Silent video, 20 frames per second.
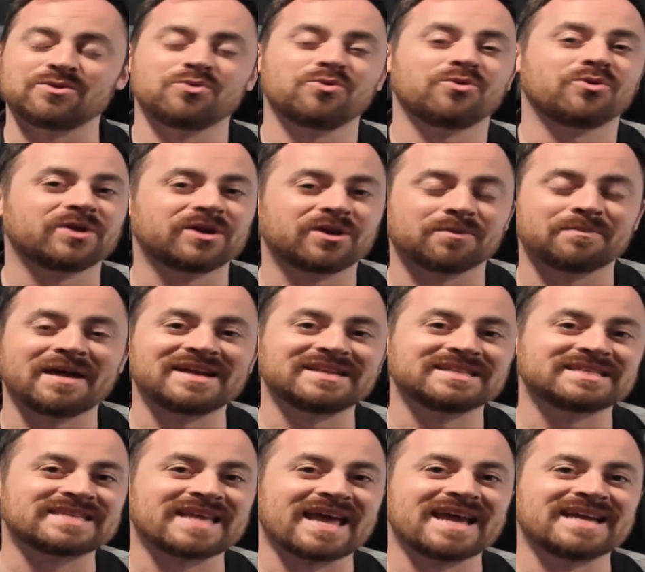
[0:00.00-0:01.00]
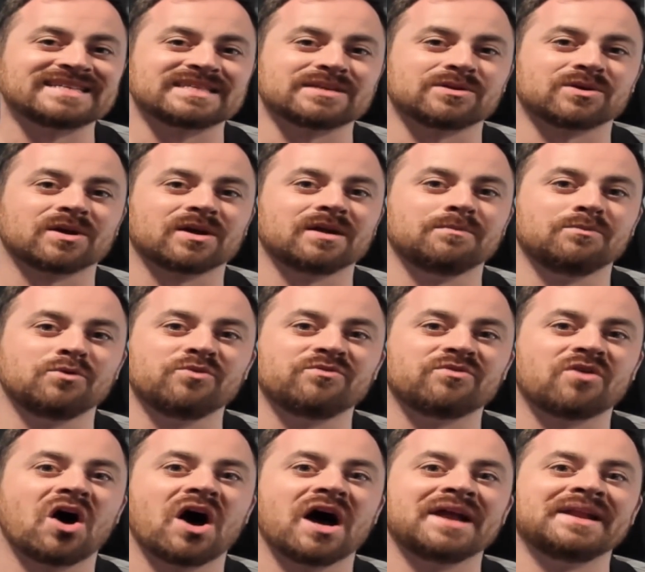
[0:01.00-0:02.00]
who are your mainstays that are going to move
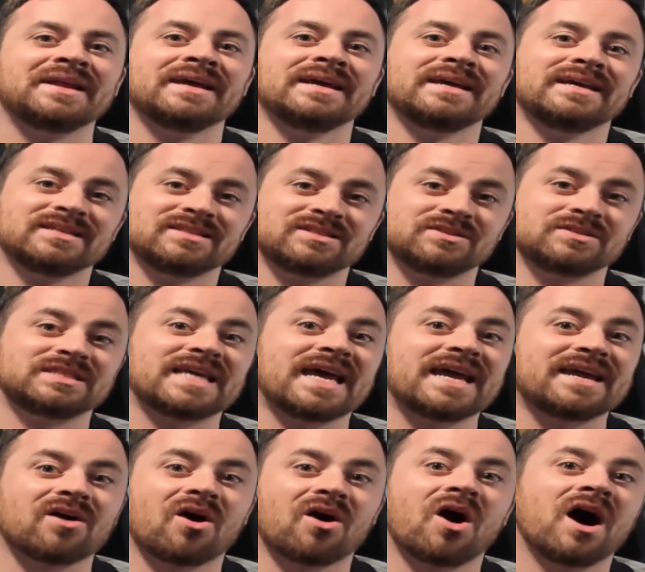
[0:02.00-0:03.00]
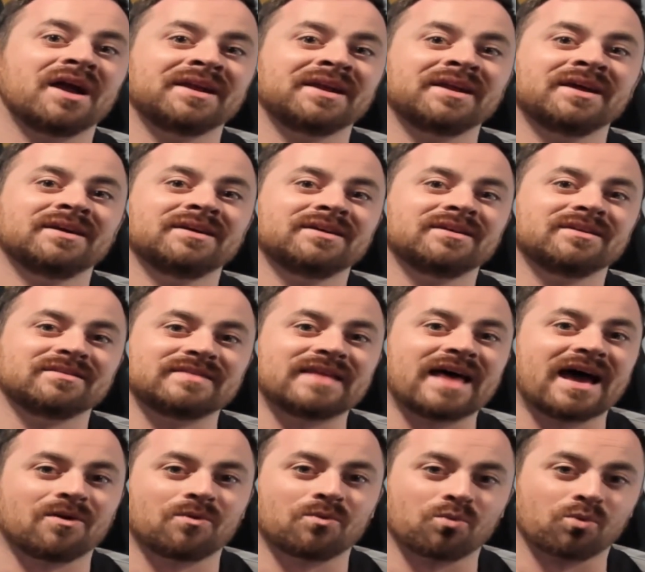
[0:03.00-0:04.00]
on to take on
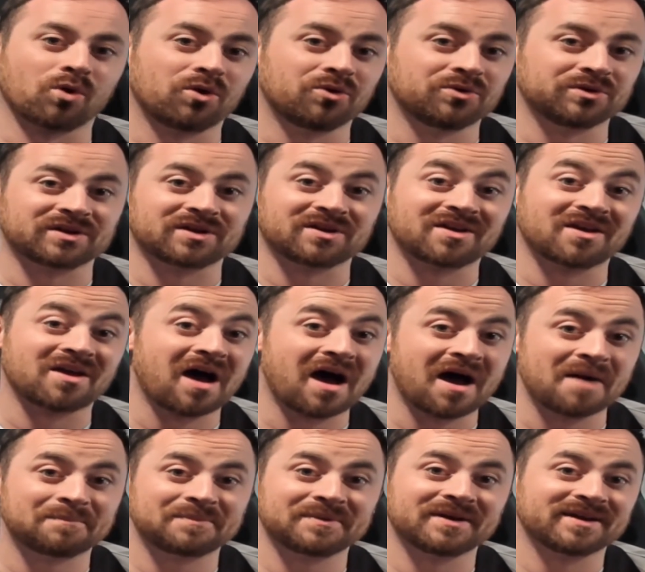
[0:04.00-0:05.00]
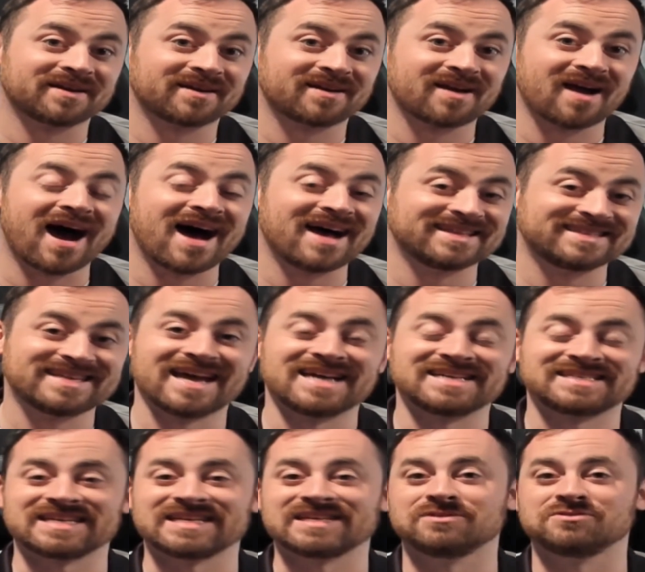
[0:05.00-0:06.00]
that World Cup
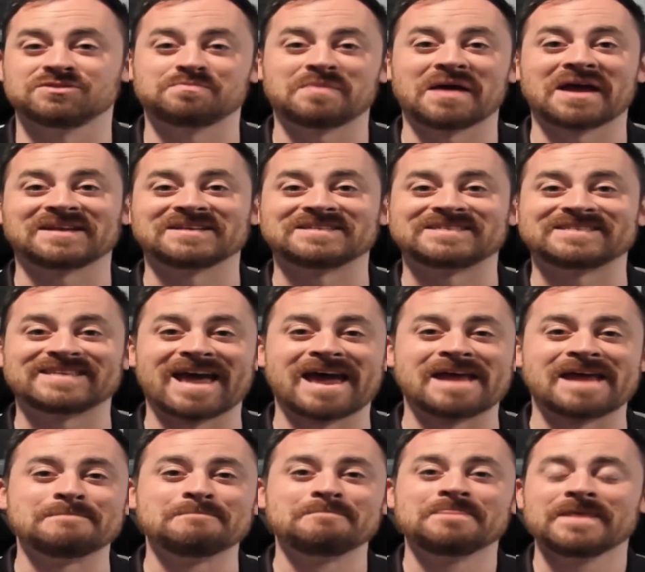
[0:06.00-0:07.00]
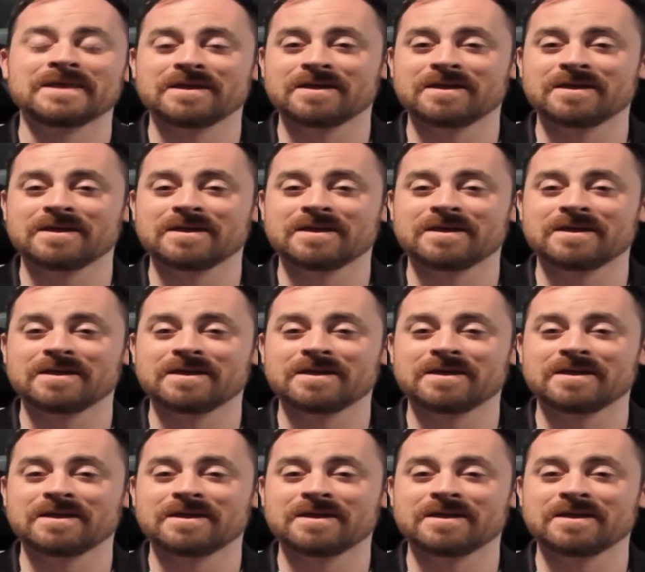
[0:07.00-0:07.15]
contest in Uzbekistan?